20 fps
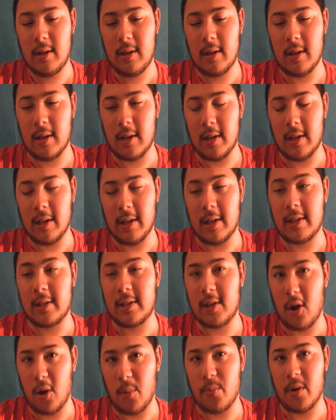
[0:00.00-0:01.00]
It,
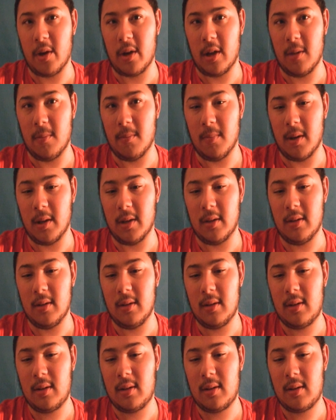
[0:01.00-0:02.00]
it's heartbreaking, but
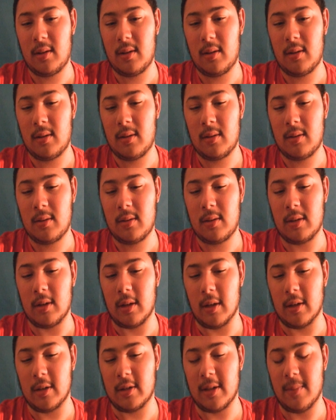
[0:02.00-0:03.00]

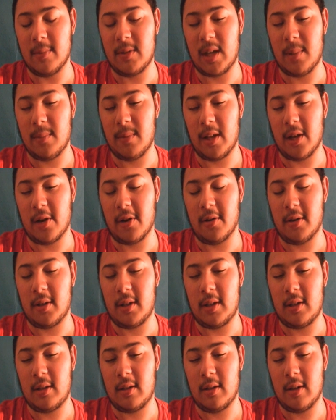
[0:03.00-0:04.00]
uh, sometime later,
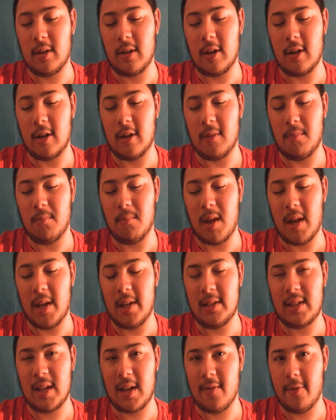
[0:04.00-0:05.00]
uh, May
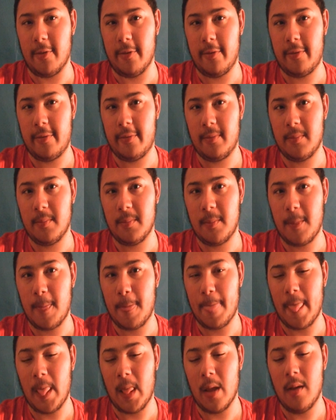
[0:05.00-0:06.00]
seventh,
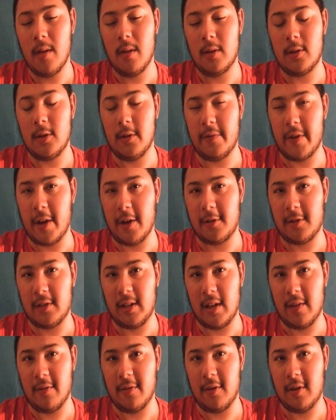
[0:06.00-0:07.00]
two
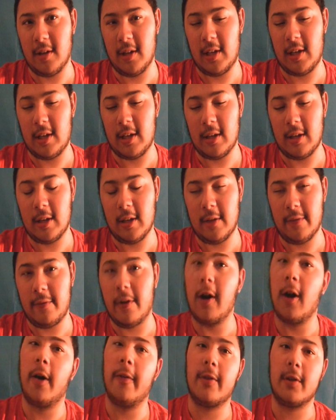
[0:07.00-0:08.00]
thousand eleven, he
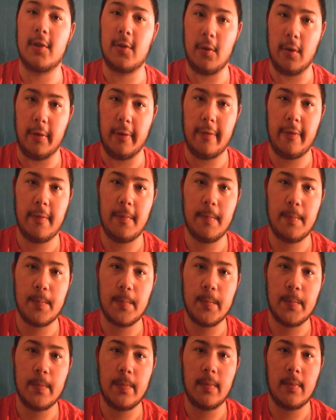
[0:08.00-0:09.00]
fell off his roof
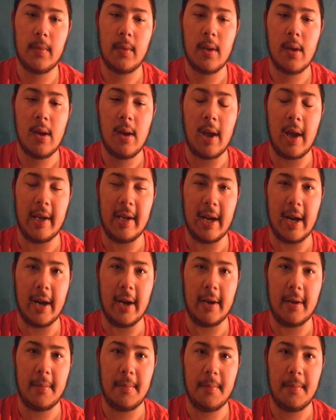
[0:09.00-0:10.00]
and died.